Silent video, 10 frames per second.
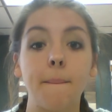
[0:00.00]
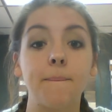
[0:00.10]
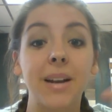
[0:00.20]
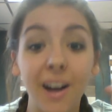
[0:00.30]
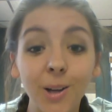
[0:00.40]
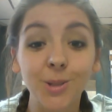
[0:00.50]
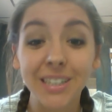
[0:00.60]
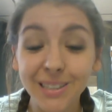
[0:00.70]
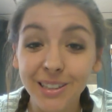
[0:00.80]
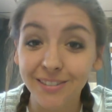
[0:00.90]
but I
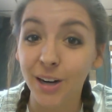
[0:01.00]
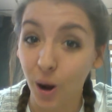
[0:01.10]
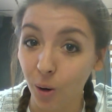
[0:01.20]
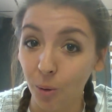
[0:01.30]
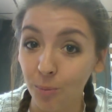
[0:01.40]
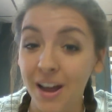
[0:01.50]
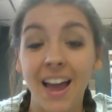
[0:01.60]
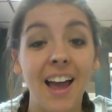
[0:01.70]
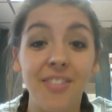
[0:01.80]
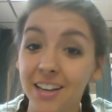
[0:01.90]
also get to live at home,
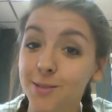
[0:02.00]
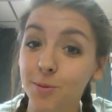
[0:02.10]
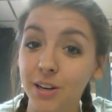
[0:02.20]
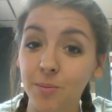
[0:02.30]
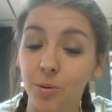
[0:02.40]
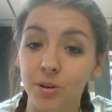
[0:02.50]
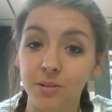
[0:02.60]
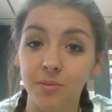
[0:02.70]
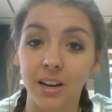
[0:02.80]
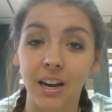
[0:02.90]
and that's pretty
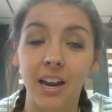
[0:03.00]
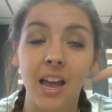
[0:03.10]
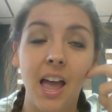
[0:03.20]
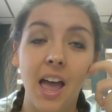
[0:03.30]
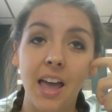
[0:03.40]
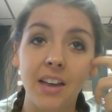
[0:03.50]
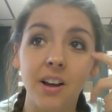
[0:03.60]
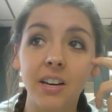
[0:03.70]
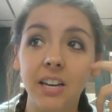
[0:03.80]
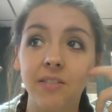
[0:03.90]
important to me. And
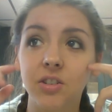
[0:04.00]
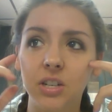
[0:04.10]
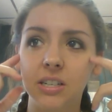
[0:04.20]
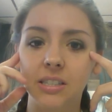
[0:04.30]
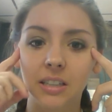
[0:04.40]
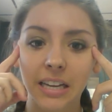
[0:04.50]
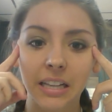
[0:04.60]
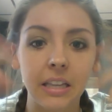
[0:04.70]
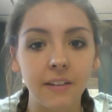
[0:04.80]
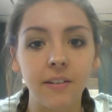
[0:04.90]
not even just,
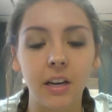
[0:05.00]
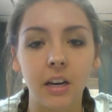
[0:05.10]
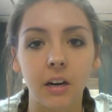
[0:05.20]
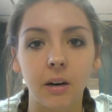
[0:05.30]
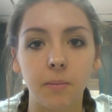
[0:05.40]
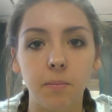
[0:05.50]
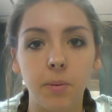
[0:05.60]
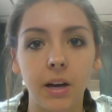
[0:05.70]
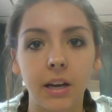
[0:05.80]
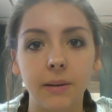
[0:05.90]
like, living here,
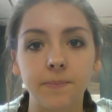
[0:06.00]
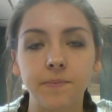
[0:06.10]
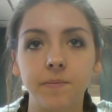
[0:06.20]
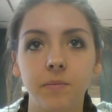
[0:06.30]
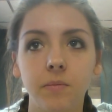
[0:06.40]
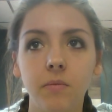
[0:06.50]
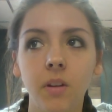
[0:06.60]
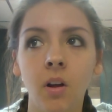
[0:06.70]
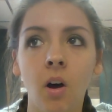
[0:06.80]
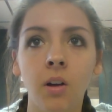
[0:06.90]
but
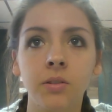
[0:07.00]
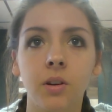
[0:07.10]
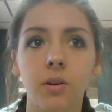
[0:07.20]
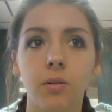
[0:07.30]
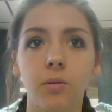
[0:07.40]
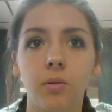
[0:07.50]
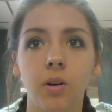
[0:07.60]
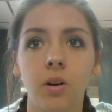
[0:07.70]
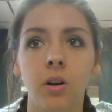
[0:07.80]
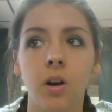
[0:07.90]

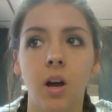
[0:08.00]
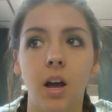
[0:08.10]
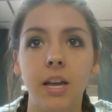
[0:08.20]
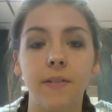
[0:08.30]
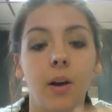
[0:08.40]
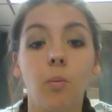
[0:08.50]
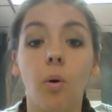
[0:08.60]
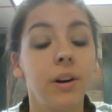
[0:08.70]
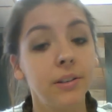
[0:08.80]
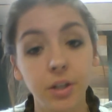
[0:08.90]
also if I
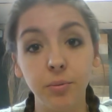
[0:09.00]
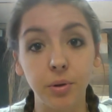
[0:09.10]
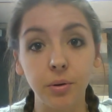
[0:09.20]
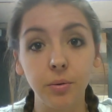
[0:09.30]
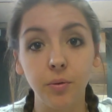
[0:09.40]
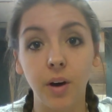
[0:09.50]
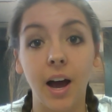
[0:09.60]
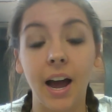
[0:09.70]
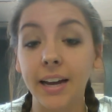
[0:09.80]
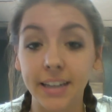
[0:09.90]
wanted to move,
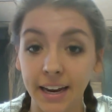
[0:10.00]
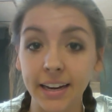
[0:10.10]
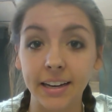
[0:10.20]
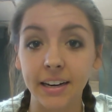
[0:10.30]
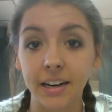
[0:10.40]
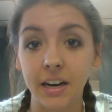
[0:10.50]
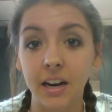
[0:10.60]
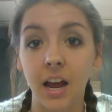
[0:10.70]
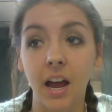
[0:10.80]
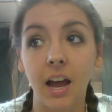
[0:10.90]
I can.
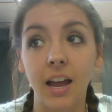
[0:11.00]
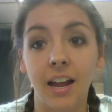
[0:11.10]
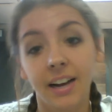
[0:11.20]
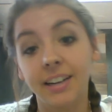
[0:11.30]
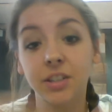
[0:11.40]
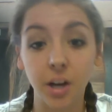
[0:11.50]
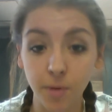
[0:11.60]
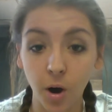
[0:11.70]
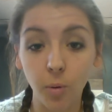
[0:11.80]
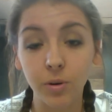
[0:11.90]
And I get to
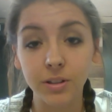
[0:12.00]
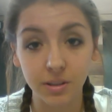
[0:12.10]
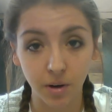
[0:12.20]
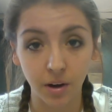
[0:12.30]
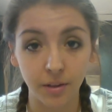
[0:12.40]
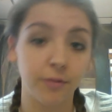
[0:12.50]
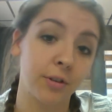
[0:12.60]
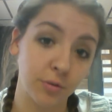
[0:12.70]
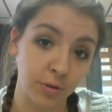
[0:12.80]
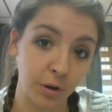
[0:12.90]
come home once a month
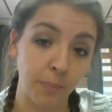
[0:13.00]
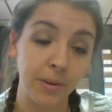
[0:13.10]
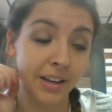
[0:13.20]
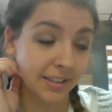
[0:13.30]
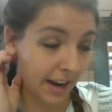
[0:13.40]
for drill, because